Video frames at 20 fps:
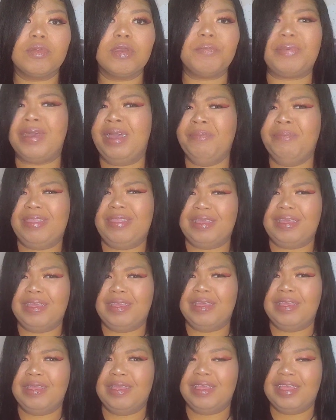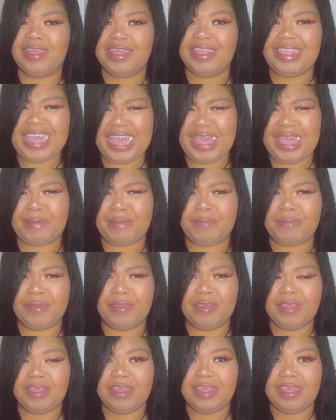But damn,
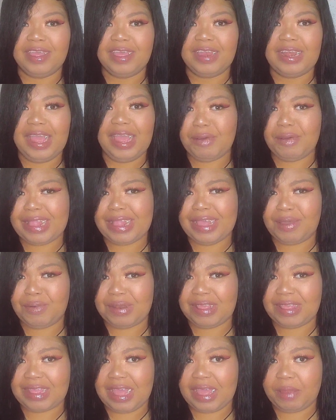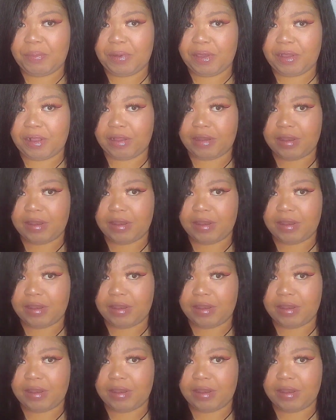now I think I want a side part.